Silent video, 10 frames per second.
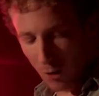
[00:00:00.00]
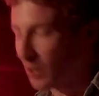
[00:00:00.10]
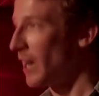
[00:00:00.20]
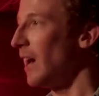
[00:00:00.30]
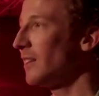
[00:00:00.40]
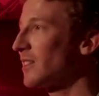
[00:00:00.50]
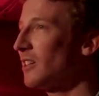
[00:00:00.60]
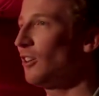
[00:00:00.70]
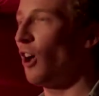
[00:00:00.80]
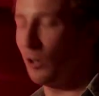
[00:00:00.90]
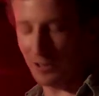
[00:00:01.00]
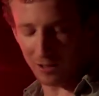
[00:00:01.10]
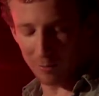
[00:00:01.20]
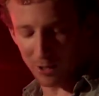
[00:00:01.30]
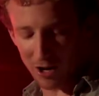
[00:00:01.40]
One hand still
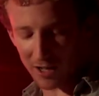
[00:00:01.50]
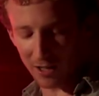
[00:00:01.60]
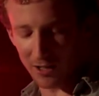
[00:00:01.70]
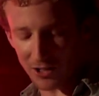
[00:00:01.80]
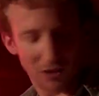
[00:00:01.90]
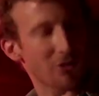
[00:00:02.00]
holding the binoculars,